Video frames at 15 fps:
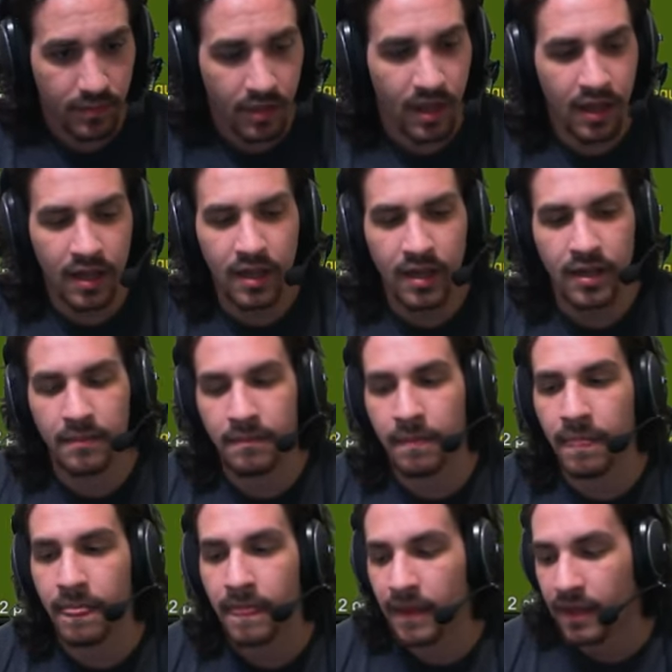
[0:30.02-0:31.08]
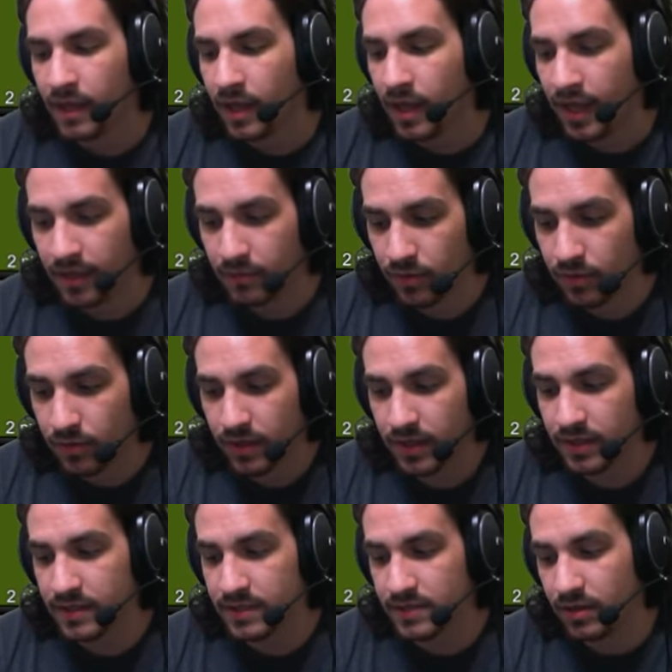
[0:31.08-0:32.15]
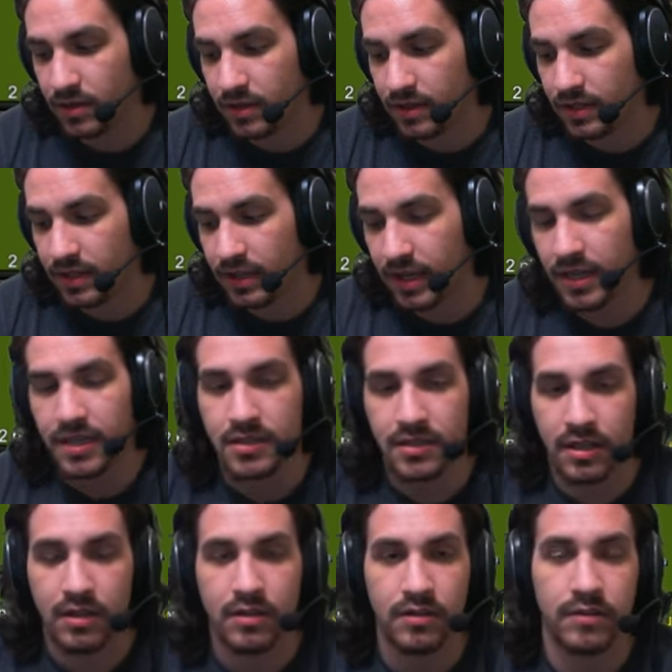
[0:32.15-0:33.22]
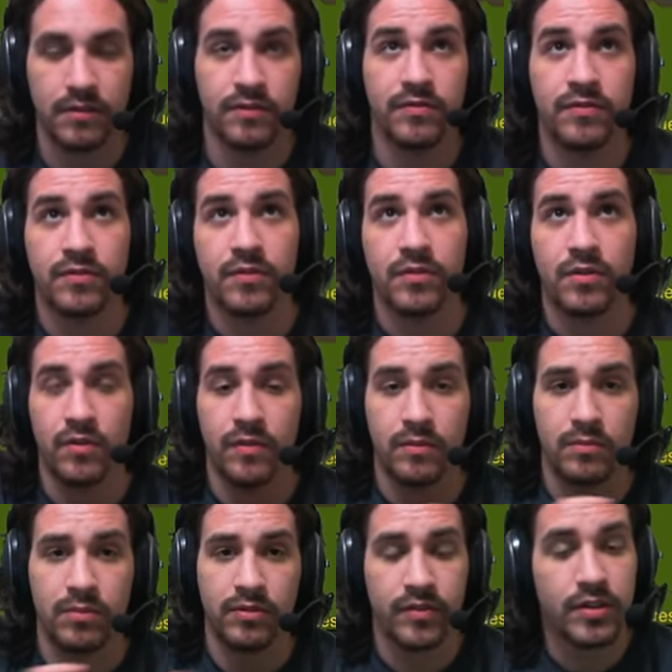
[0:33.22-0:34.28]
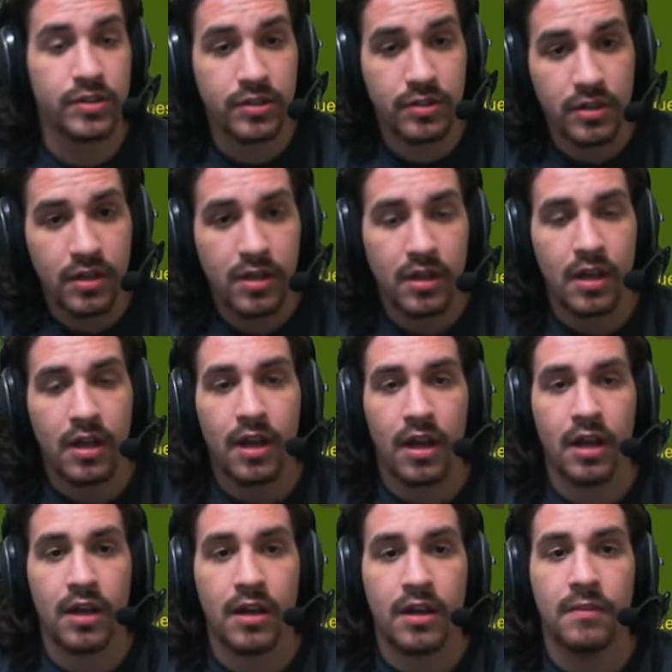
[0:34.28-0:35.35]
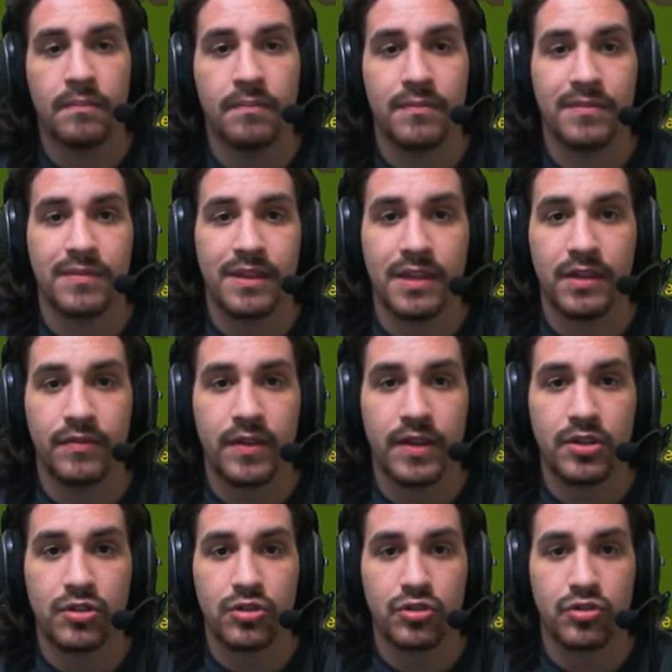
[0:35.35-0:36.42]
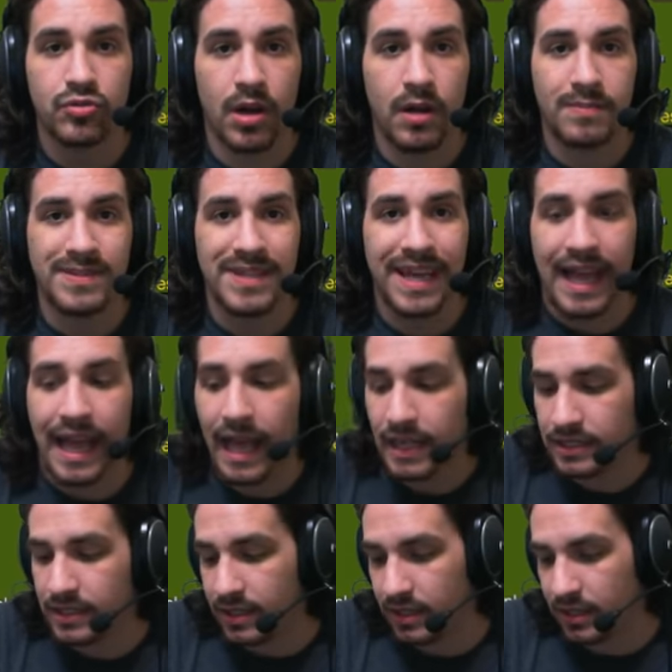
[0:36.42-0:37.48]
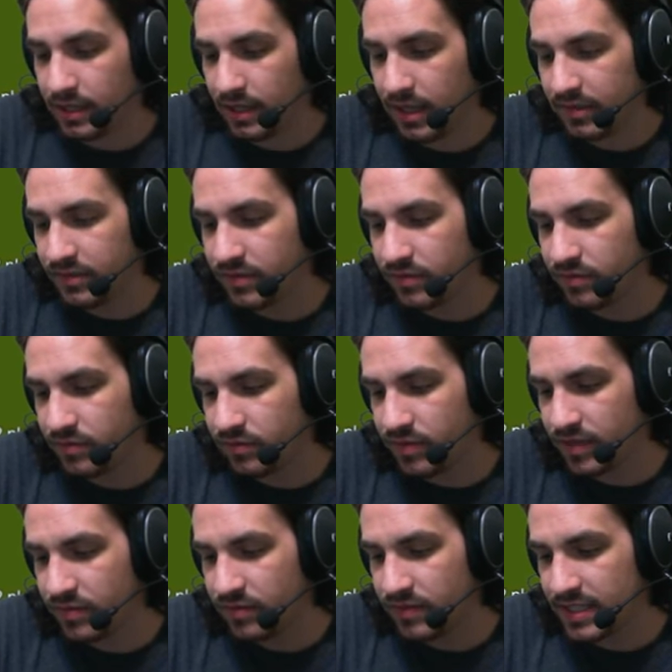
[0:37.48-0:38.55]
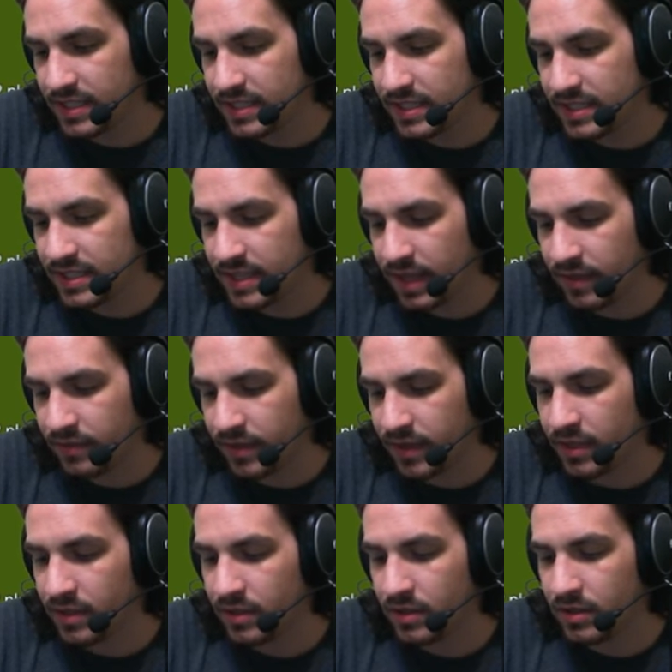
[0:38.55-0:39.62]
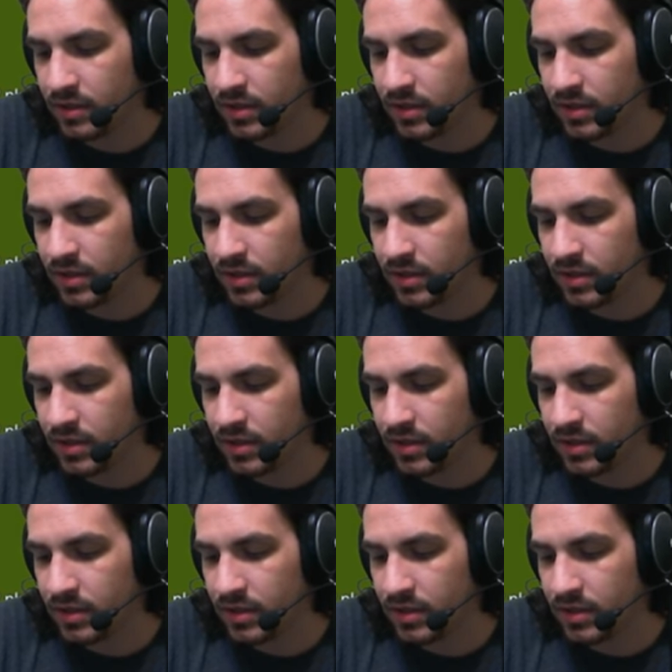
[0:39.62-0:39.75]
Um, I'm recording this on the night of November first. Um, the event dropped at eleven fifty-seven